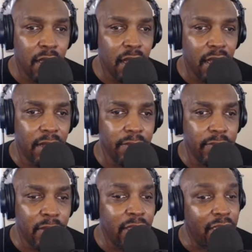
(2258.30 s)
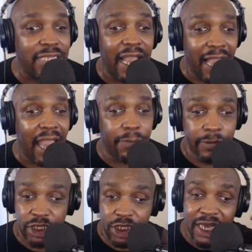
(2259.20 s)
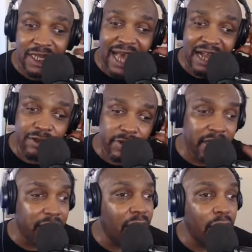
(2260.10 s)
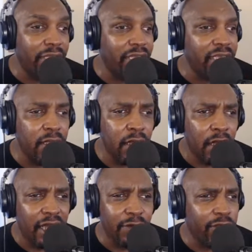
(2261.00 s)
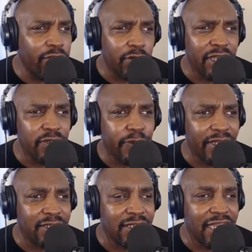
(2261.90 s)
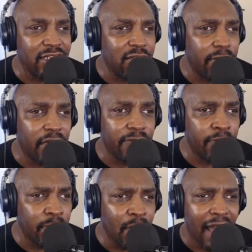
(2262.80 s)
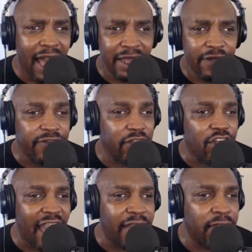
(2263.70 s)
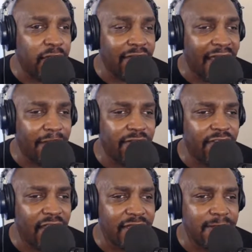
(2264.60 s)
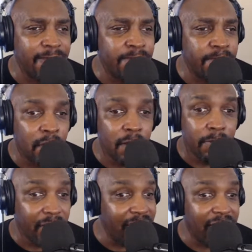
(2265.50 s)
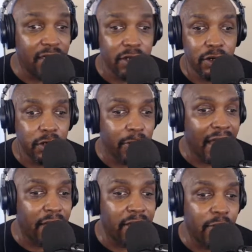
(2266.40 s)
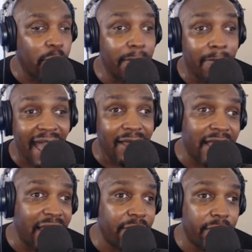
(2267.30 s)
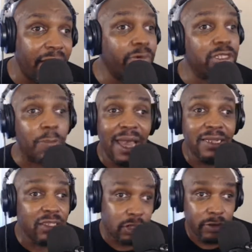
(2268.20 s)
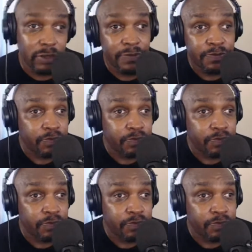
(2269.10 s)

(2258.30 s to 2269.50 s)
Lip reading: Because I appreciate Dr. Elo. He went through his presentation, but I left a chat in the comment section, but he then turned around, went back later and responded to it.